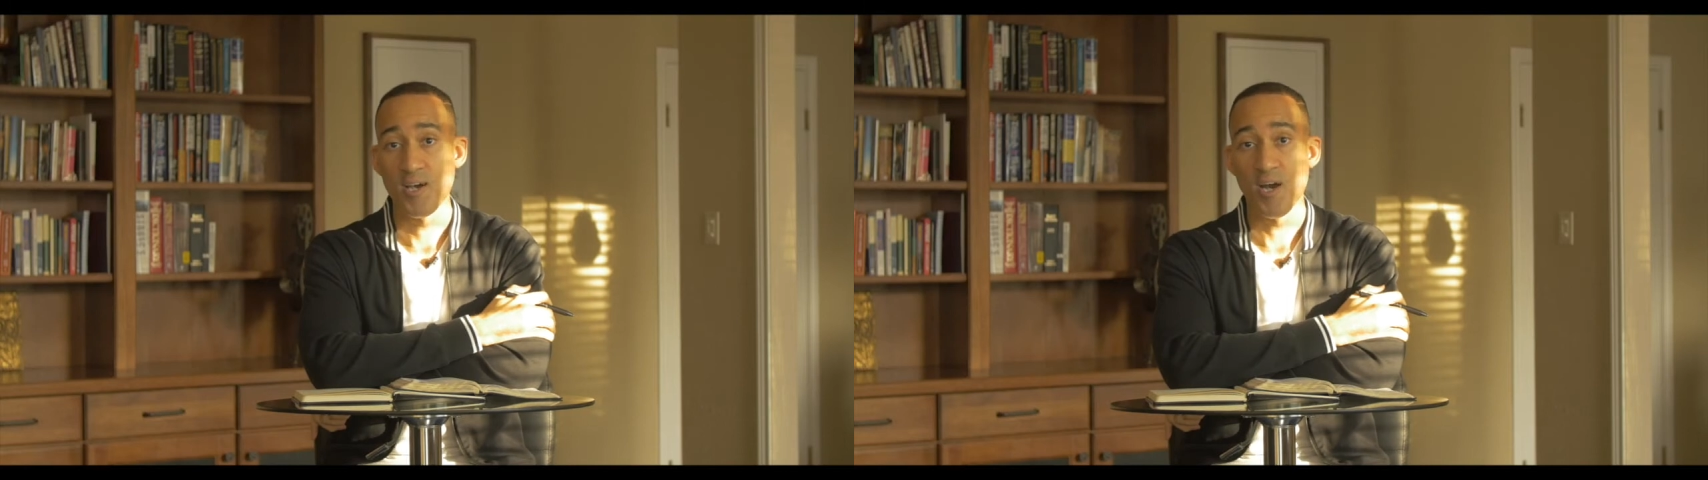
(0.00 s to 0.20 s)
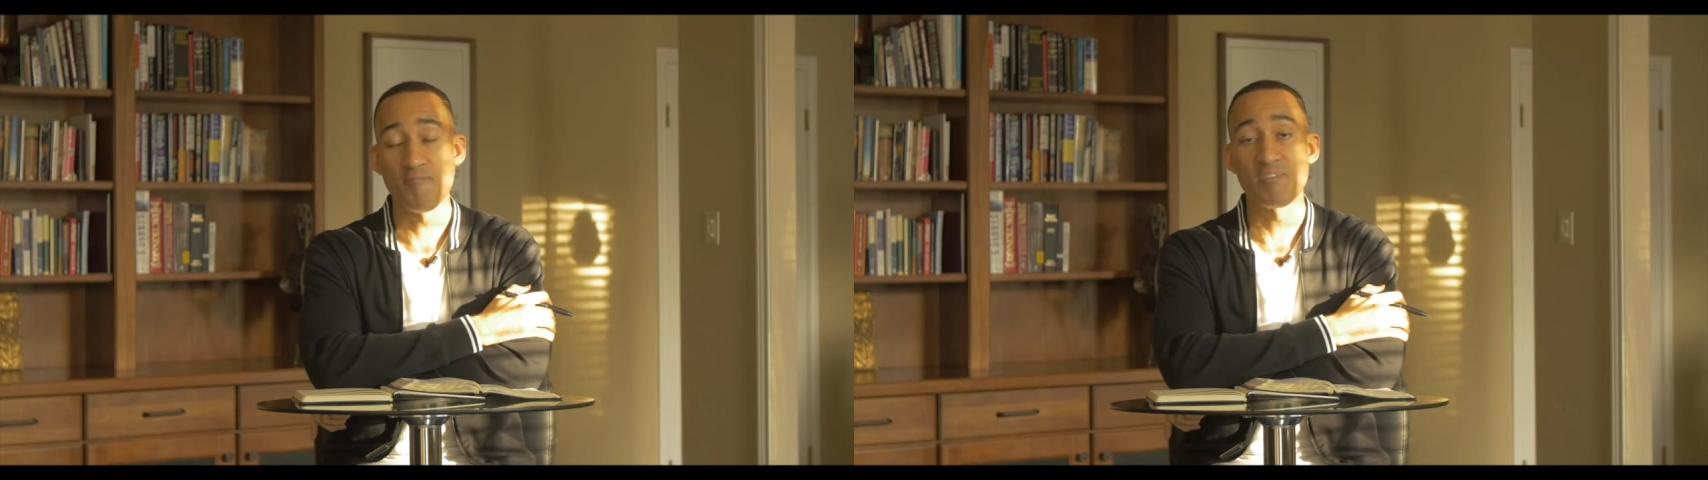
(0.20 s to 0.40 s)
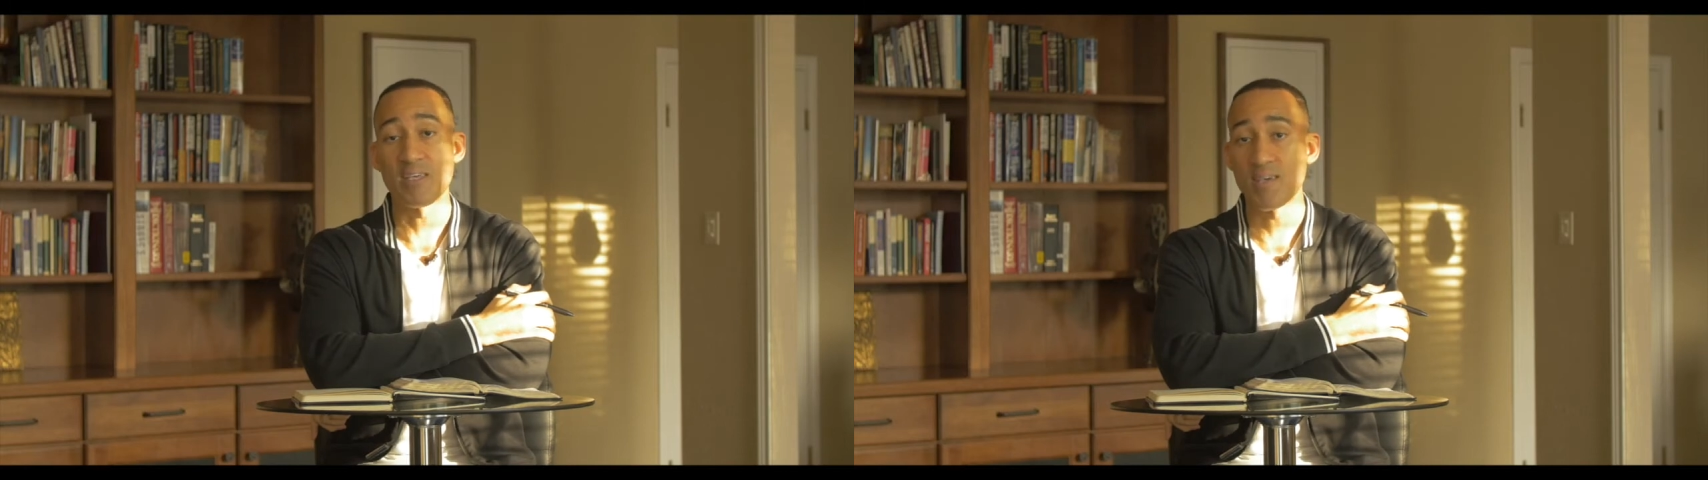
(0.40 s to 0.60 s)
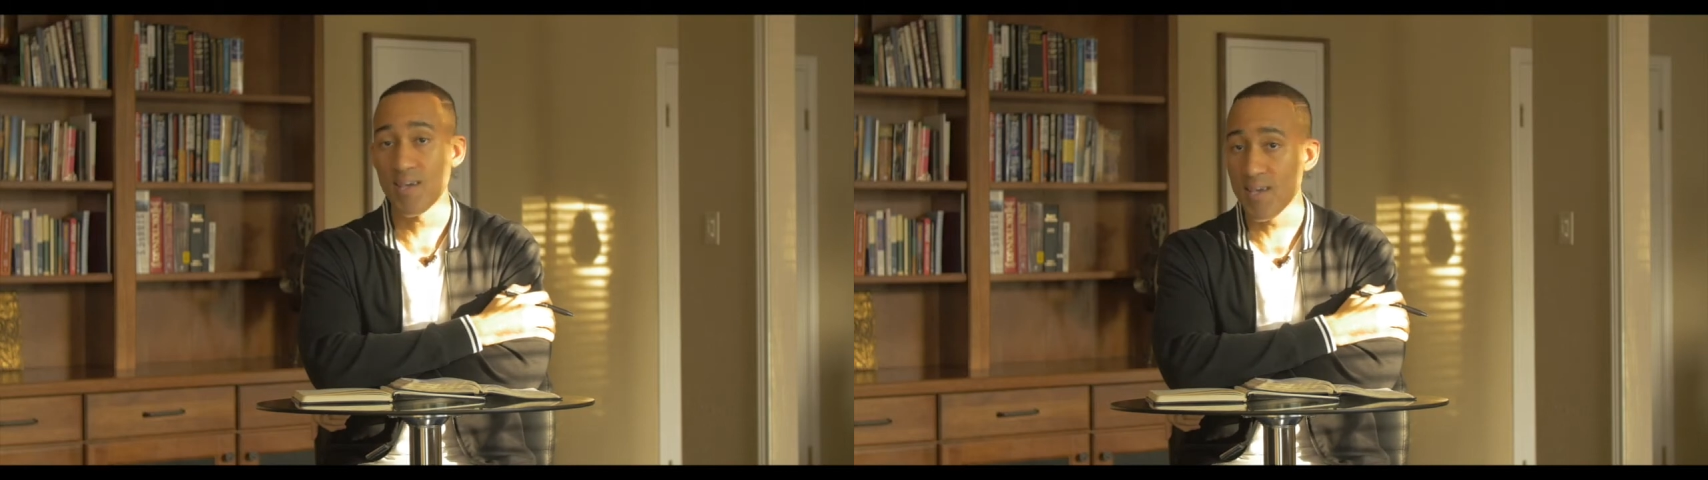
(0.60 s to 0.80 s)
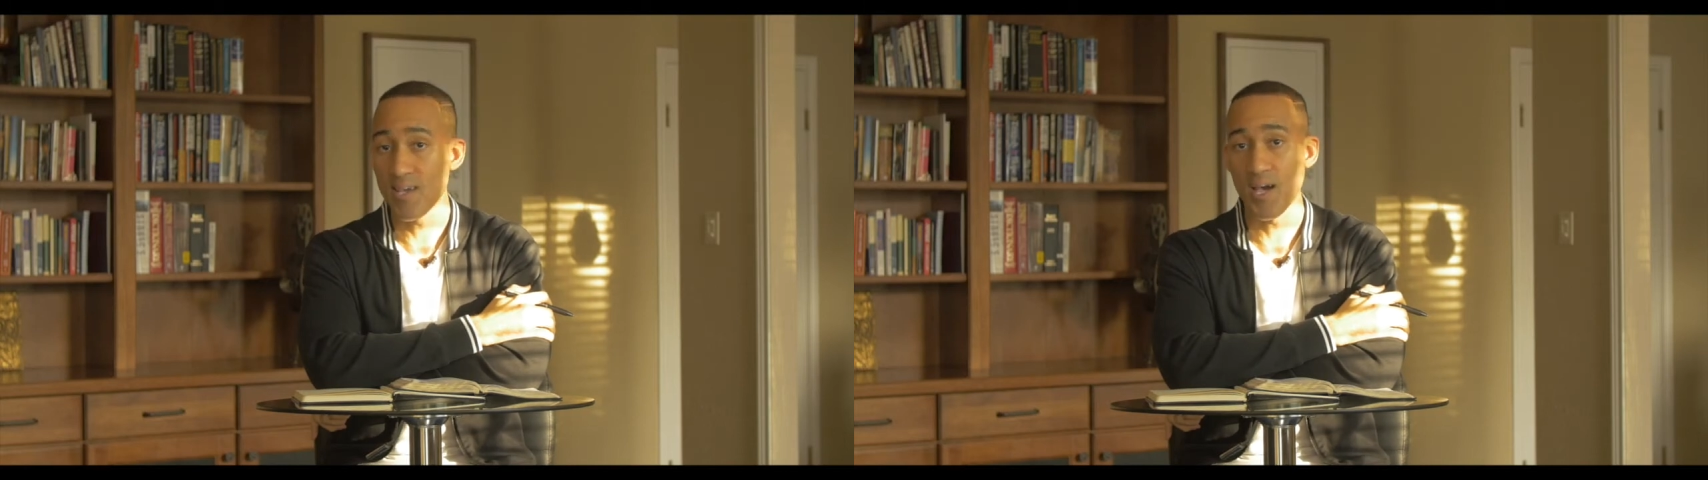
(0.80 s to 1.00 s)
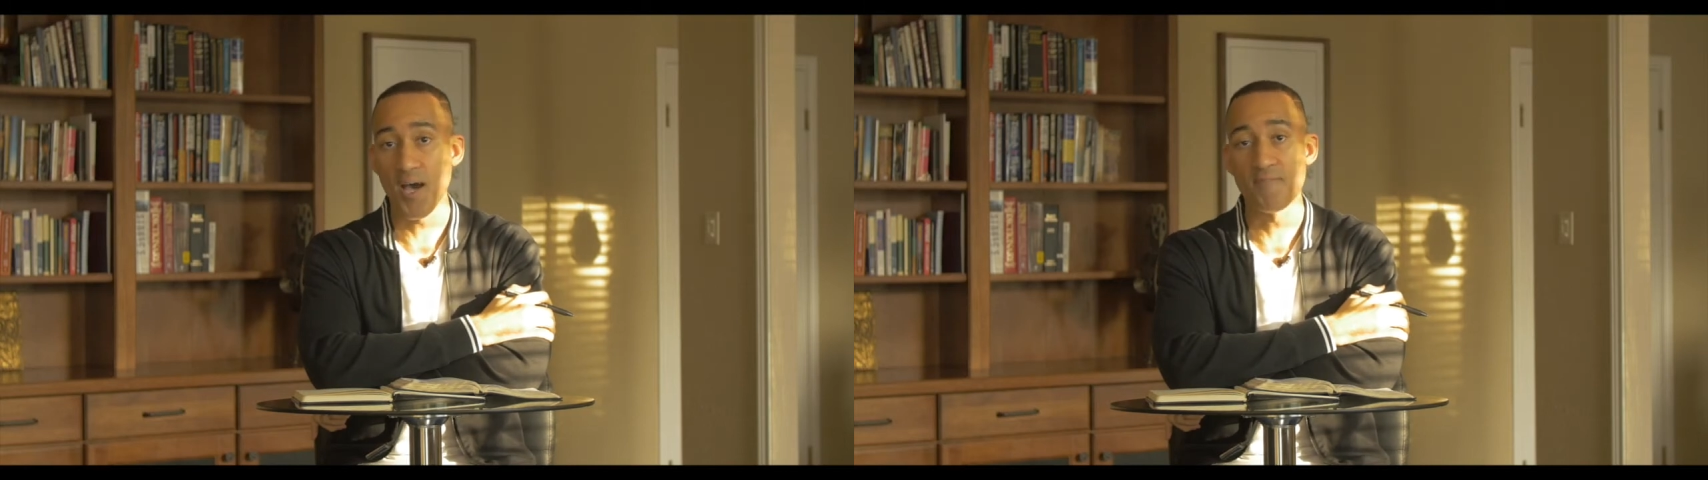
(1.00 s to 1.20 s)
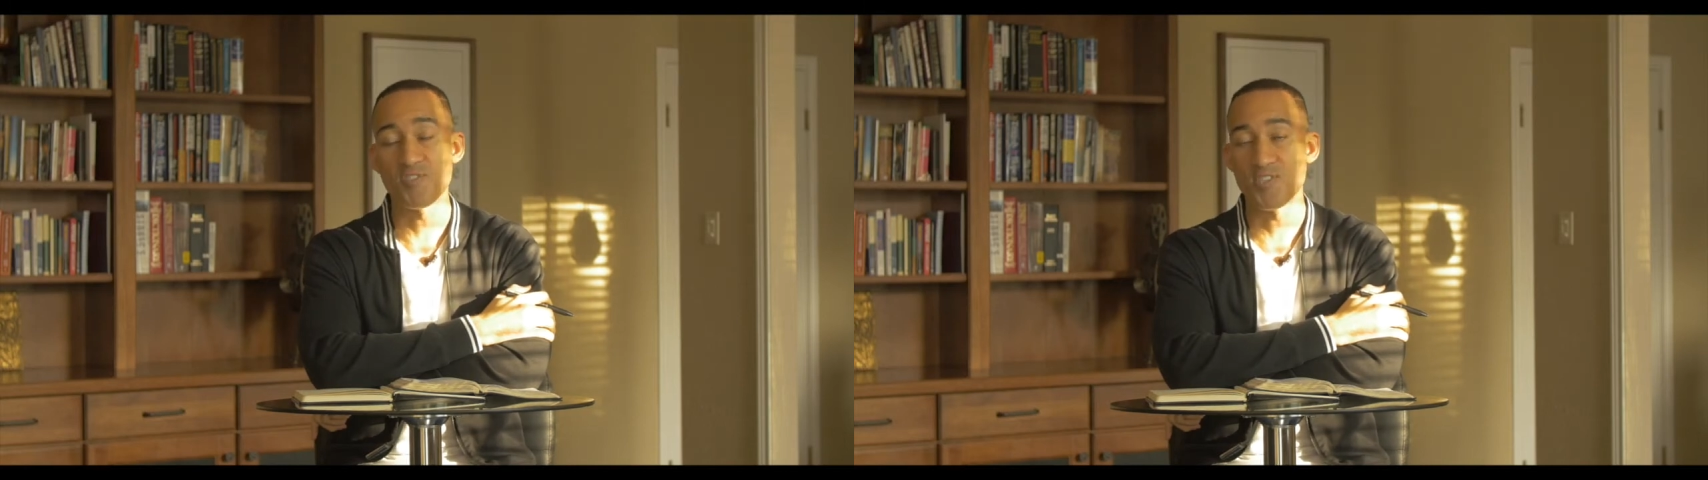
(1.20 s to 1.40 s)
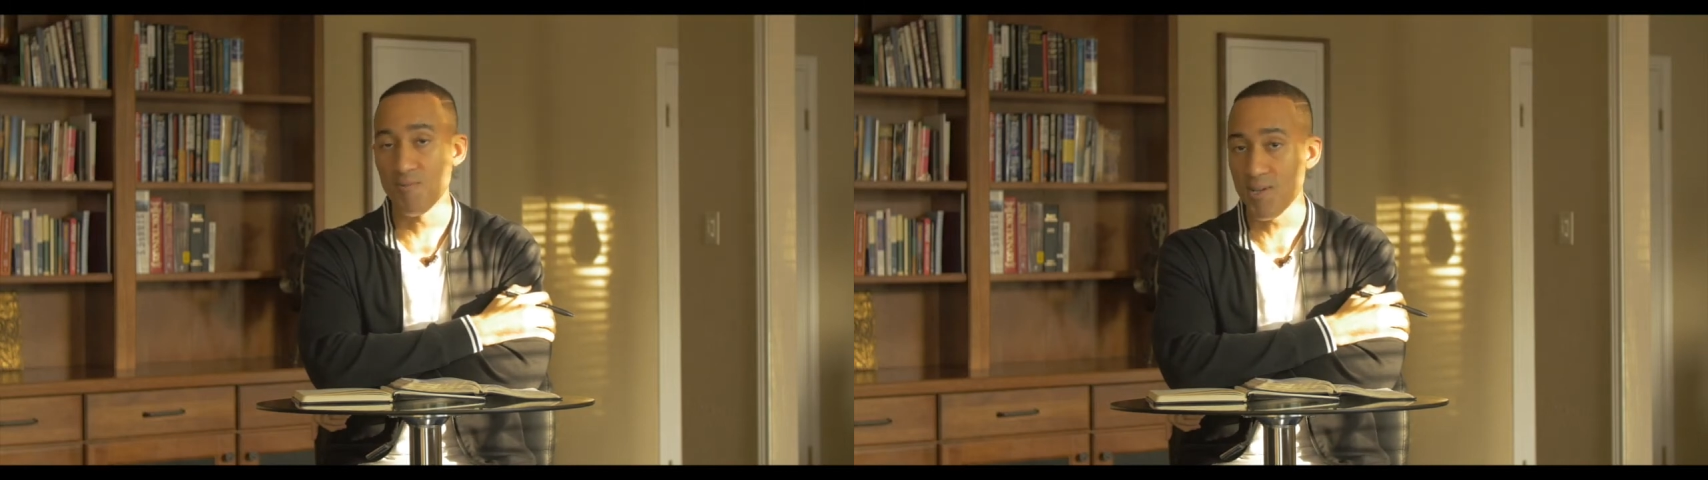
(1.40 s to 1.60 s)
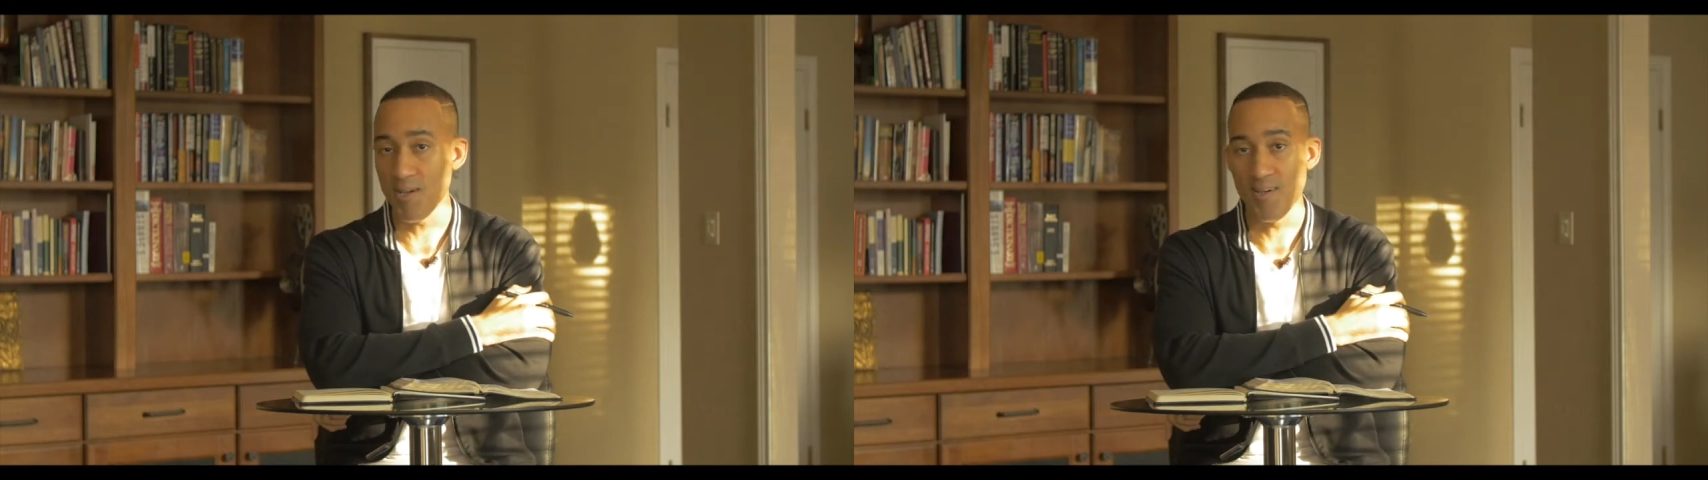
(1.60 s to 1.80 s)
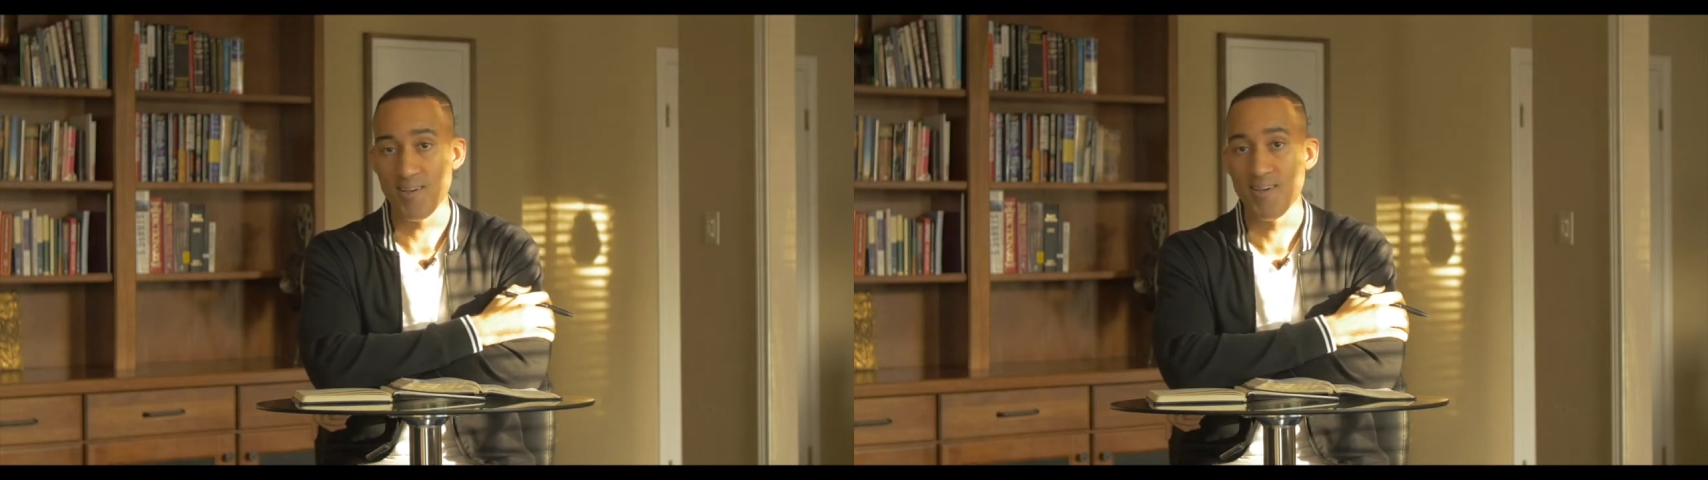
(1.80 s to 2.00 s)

of the king of Syria.